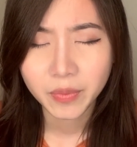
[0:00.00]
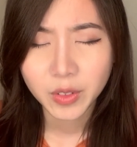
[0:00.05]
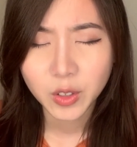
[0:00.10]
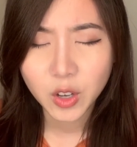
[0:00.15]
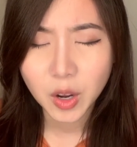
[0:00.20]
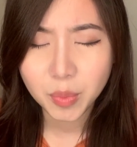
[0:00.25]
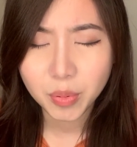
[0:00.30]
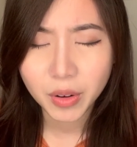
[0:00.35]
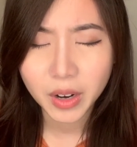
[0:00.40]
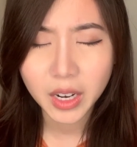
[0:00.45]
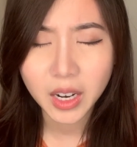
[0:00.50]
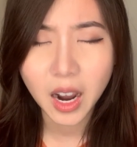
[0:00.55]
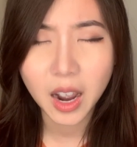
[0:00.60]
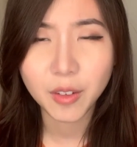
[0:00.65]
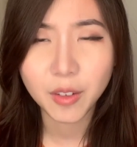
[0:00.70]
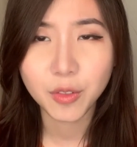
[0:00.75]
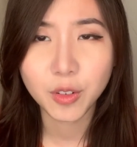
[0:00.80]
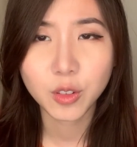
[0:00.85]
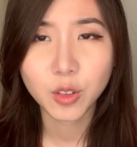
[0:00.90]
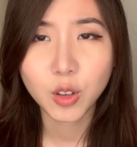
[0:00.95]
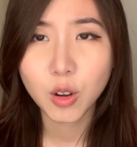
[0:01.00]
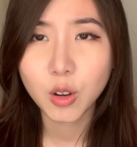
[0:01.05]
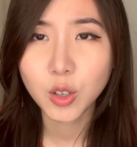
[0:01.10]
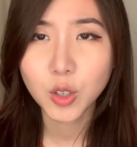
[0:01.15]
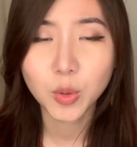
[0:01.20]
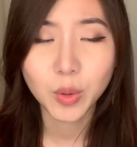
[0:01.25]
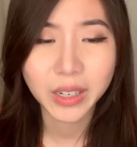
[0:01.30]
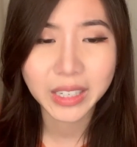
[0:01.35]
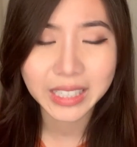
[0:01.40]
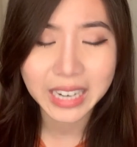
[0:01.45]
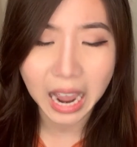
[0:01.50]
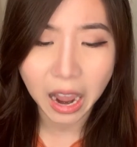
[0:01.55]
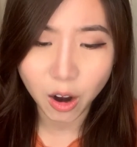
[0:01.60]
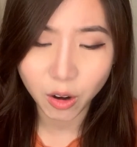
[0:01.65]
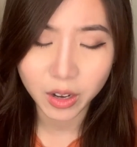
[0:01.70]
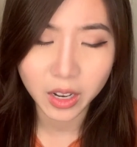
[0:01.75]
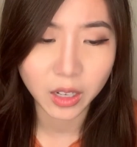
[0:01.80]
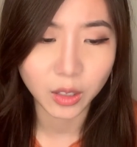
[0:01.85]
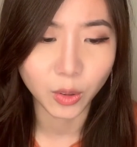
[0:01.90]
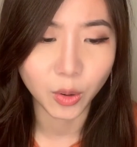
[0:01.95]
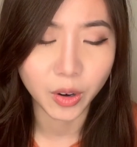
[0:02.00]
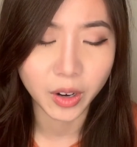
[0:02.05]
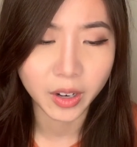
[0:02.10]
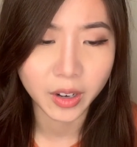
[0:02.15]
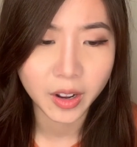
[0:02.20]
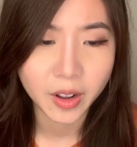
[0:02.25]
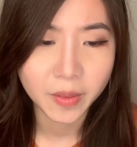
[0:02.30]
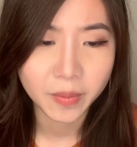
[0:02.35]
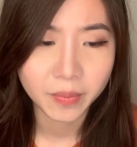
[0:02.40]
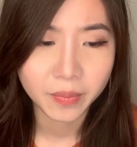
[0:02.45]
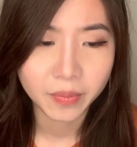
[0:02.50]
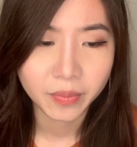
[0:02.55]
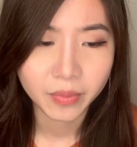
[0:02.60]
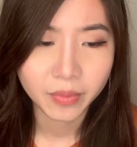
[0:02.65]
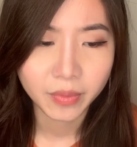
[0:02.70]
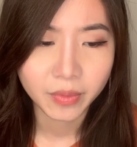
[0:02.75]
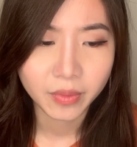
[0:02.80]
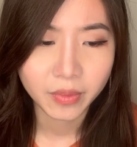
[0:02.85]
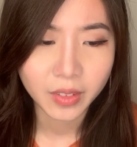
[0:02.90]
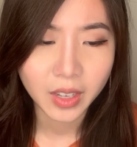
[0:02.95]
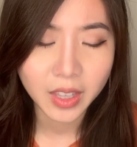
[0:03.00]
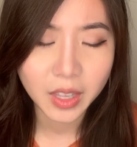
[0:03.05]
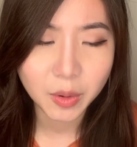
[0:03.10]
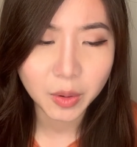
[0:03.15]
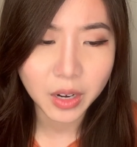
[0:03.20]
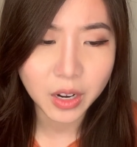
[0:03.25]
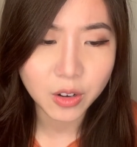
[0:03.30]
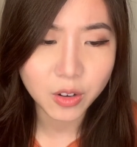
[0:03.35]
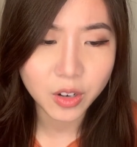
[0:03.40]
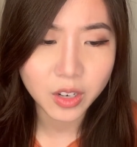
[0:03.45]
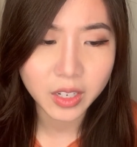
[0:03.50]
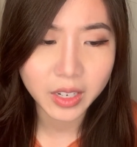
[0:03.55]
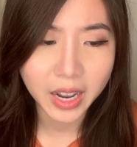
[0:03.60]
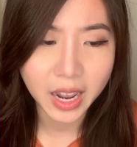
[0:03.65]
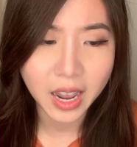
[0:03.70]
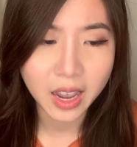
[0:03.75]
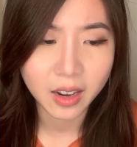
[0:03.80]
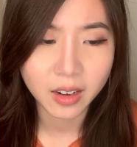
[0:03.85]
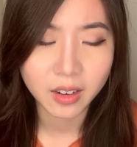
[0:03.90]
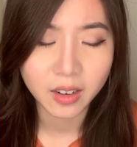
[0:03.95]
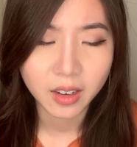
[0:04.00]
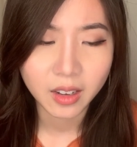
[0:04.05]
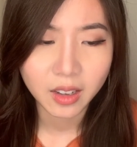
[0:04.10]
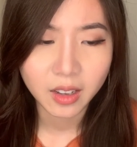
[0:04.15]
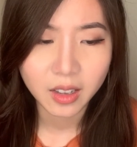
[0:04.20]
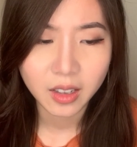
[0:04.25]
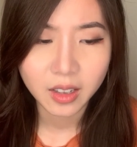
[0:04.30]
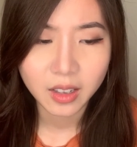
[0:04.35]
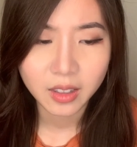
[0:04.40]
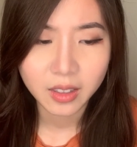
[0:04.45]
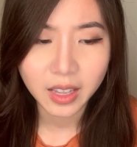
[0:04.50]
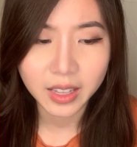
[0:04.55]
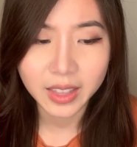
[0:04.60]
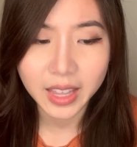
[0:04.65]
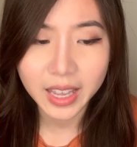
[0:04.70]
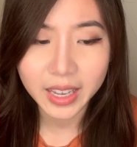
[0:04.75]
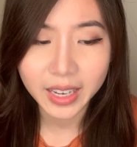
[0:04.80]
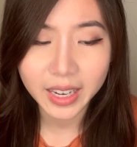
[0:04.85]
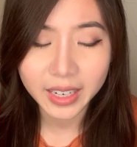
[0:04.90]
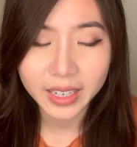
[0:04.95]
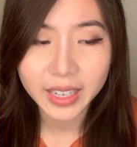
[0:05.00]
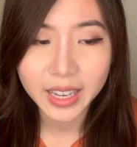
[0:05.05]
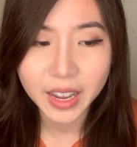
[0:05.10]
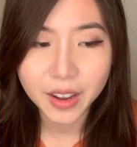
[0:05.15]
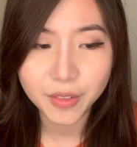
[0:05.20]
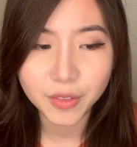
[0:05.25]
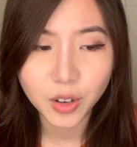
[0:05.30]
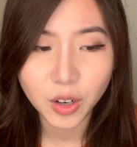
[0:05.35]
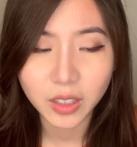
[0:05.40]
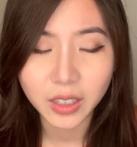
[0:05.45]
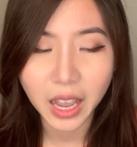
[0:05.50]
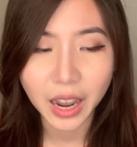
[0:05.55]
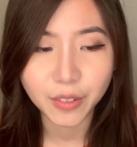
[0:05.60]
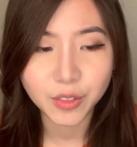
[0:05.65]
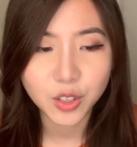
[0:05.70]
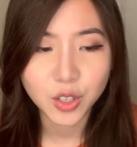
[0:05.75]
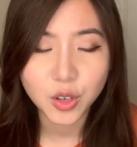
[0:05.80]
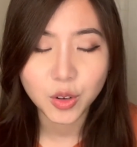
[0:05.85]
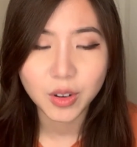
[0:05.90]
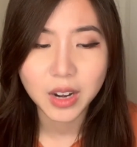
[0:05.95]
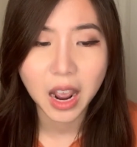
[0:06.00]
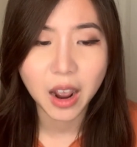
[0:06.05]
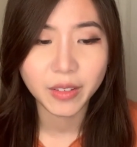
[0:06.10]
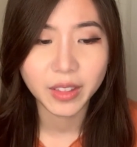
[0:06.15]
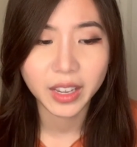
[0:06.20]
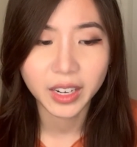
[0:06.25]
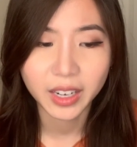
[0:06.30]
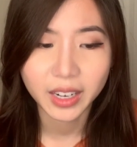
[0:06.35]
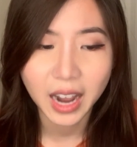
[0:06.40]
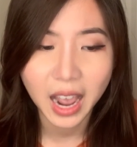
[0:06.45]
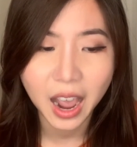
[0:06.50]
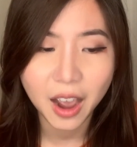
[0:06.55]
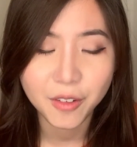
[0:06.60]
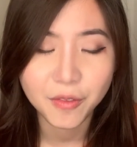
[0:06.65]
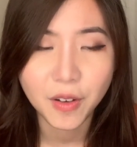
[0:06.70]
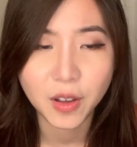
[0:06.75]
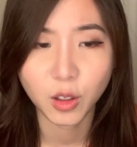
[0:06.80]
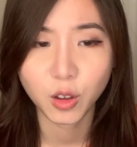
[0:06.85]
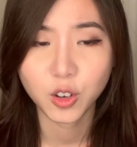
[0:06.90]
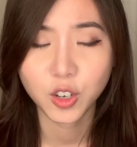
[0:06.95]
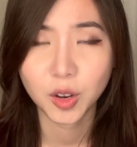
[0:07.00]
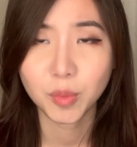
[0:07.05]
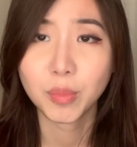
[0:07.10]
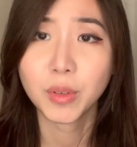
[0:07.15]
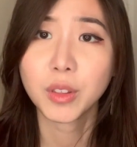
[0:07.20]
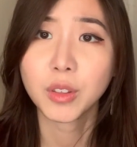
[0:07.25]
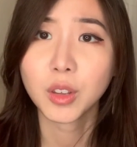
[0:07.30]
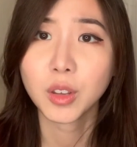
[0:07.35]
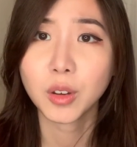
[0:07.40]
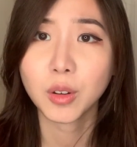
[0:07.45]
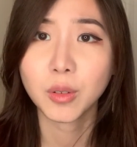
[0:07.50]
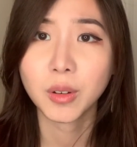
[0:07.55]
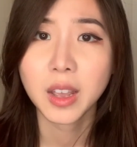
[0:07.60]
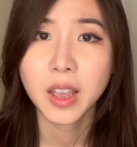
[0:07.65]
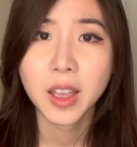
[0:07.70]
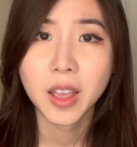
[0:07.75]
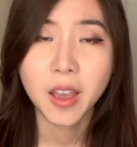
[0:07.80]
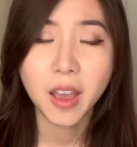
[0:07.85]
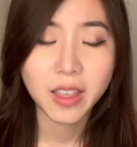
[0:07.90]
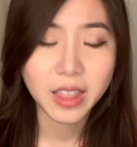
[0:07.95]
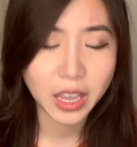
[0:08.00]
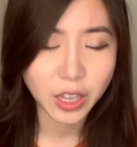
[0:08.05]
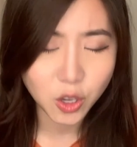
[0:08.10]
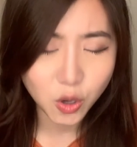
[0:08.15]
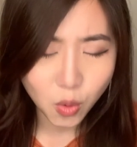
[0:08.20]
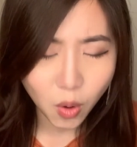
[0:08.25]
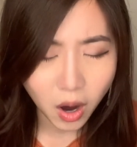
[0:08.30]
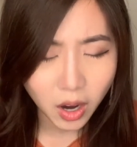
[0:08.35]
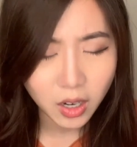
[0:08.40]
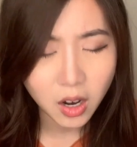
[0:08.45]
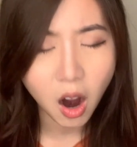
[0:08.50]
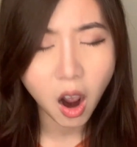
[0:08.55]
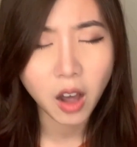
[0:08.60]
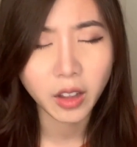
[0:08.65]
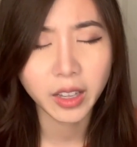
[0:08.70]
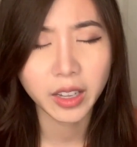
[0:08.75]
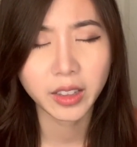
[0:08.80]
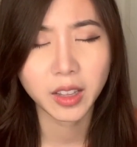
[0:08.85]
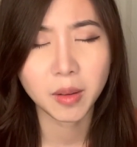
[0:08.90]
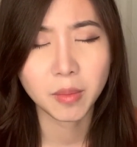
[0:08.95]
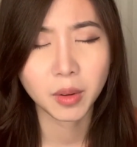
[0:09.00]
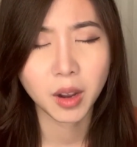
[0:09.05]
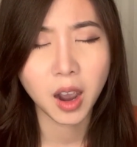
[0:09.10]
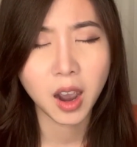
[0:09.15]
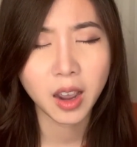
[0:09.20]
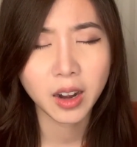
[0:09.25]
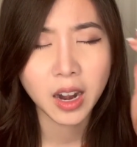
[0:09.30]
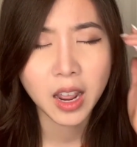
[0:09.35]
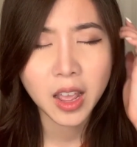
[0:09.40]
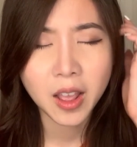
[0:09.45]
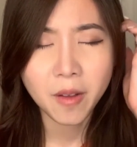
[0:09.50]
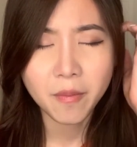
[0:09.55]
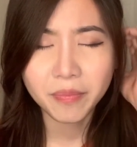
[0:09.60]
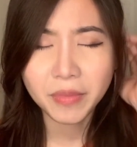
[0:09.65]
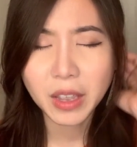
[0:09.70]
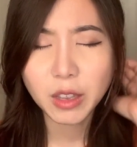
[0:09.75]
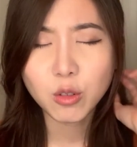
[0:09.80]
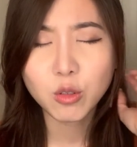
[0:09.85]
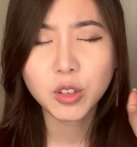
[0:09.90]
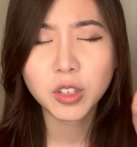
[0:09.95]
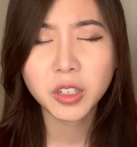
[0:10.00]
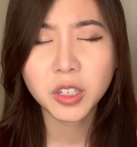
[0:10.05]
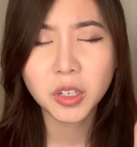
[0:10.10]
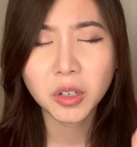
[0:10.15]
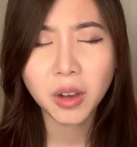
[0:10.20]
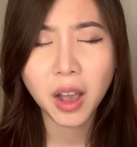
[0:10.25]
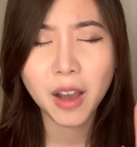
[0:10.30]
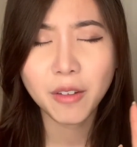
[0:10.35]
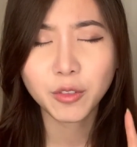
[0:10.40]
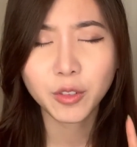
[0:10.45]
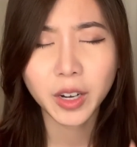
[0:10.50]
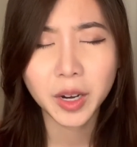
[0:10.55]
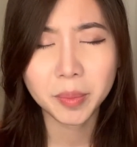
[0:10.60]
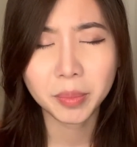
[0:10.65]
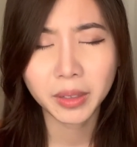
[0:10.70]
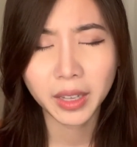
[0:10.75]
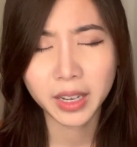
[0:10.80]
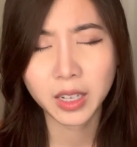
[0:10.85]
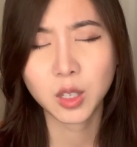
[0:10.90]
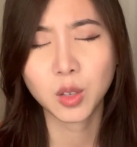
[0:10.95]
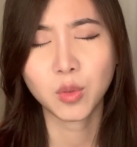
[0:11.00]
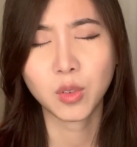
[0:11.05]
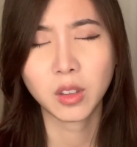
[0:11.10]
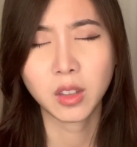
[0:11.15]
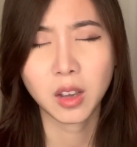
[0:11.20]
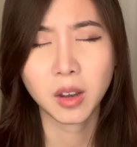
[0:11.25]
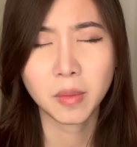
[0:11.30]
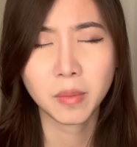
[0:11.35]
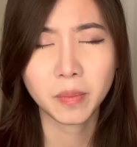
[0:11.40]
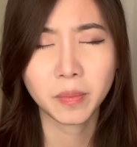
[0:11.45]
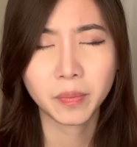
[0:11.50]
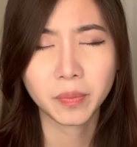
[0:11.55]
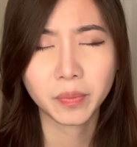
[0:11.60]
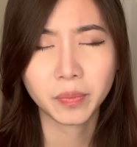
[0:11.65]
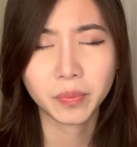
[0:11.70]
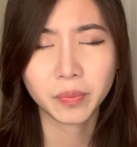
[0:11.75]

So I pray, God, for those who are doubting, Lord, that they would understand that they can give their life to you now and they could have fellowship with you, and that you are calling them, God, and that you still have great plans for them.